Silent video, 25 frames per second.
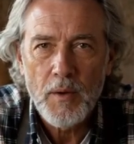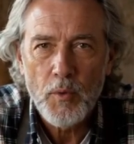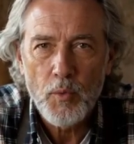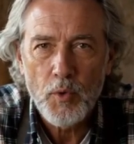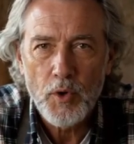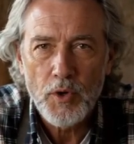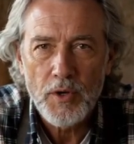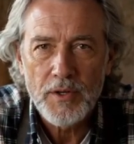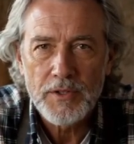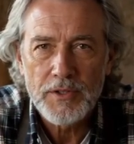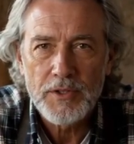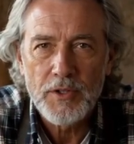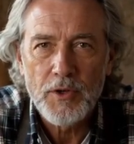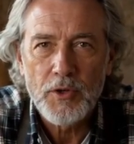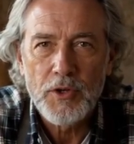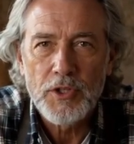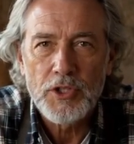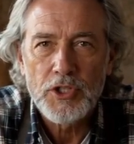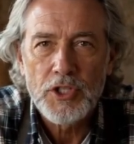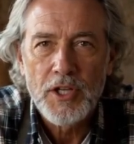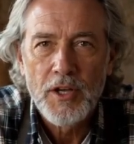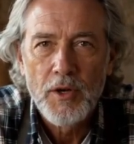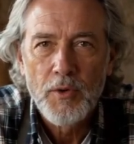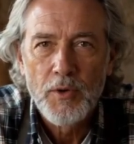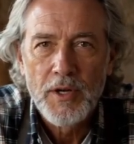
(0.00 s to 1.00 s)
where a
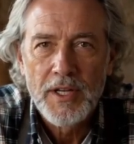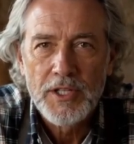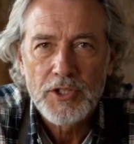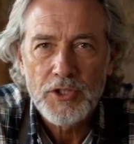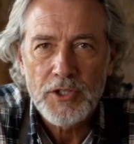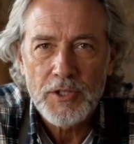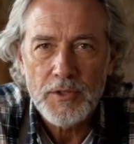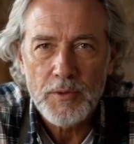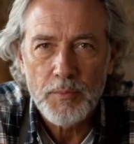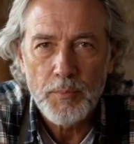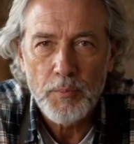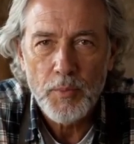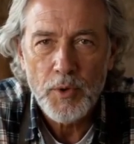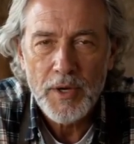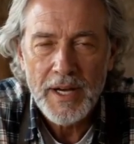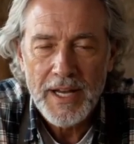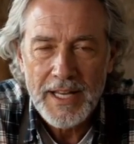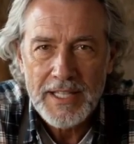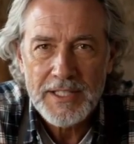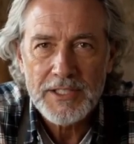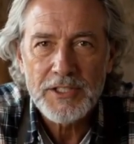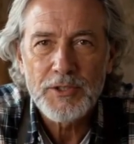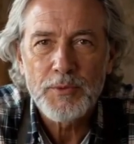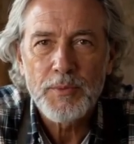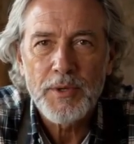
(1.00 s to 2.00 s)
3rd-generation
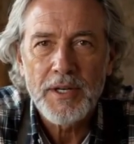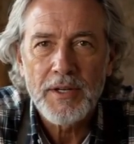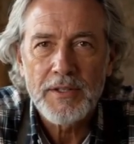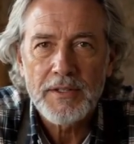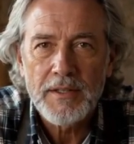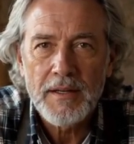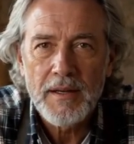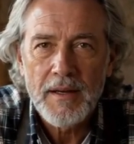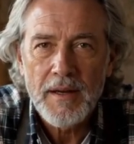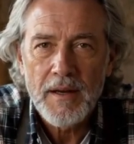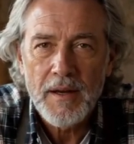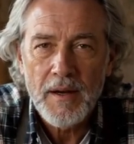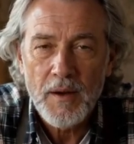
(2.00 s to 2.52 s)
bladesmith